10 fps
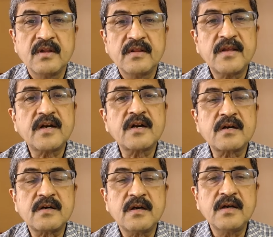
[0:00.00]
There are
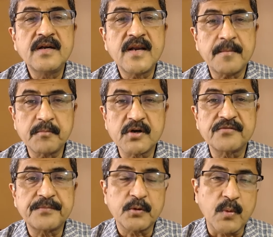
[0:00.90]
a number
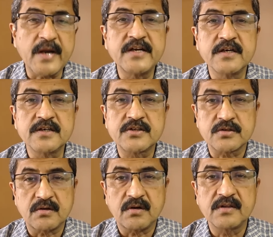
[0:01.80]
of providers
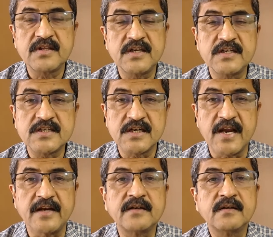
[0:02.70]
on the internet